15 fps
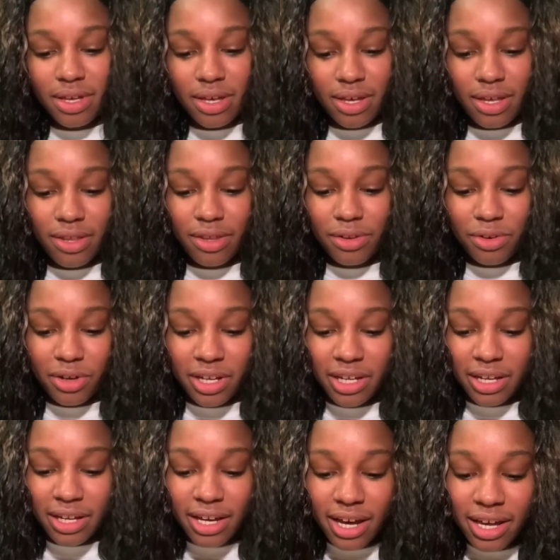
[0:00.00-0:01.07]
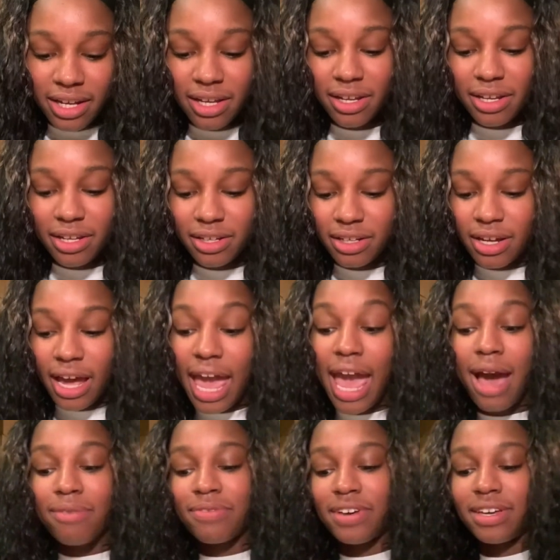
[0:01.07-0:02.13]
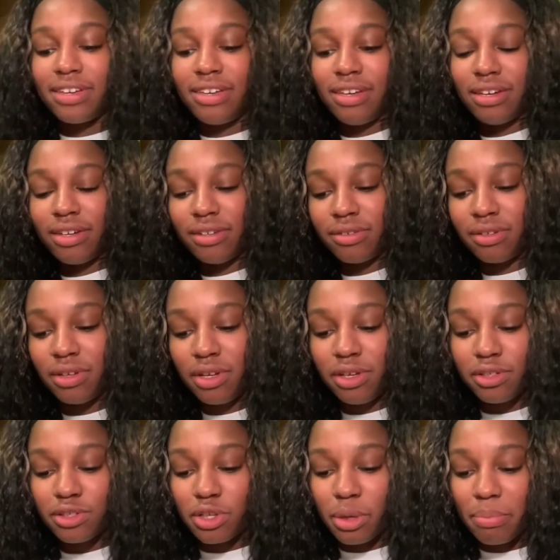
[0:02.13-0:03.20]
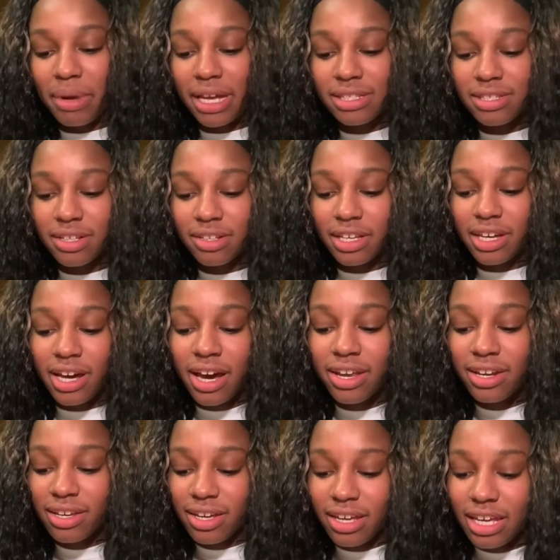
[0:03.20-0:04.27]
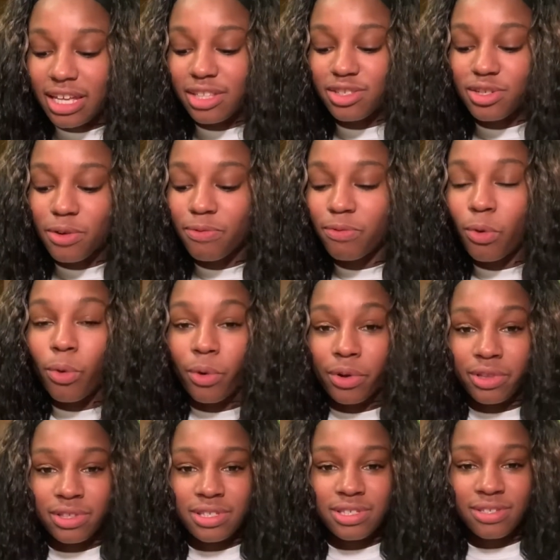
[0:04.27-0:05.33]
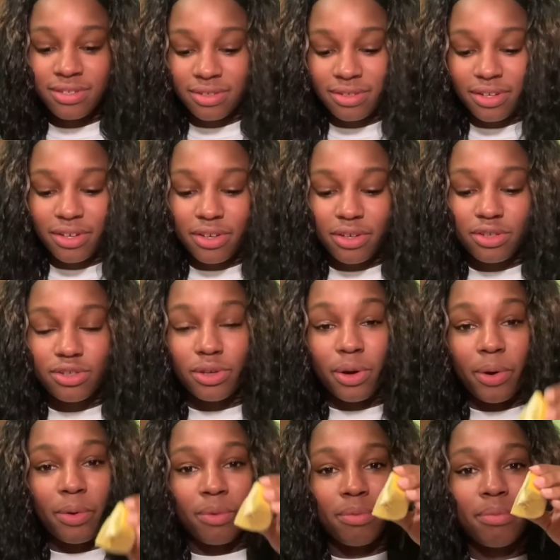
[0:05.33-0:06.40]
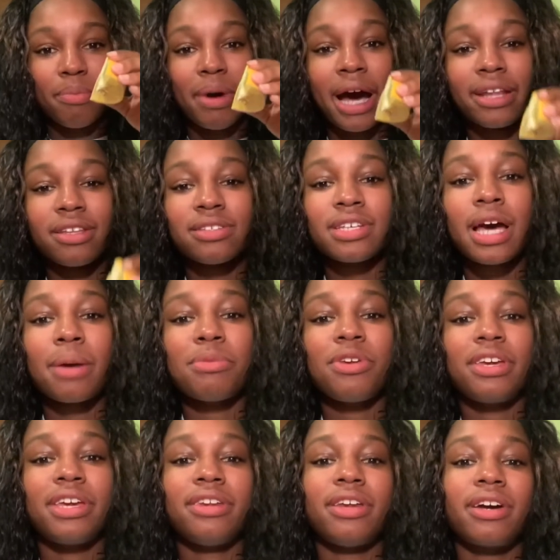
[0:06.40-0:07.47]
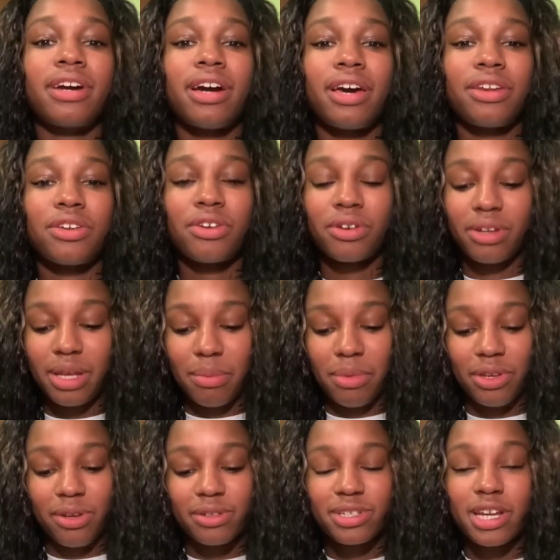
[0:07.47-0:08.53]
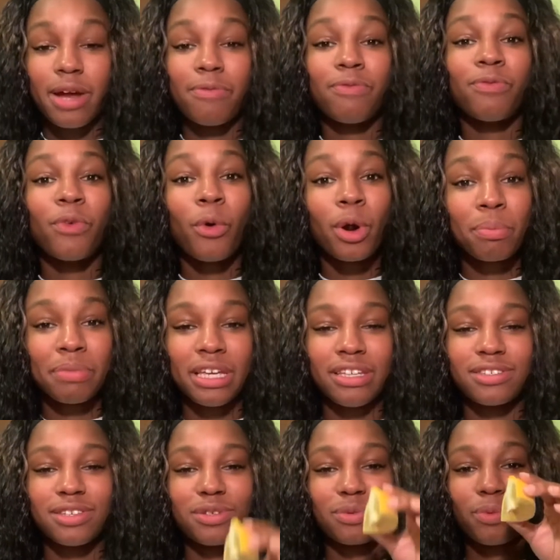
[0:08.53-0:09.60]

And then you're gonna cut it in half again. So you're basically cutting it into fourths. So by the time you get done cutting your lemon, you should have 4 pieces.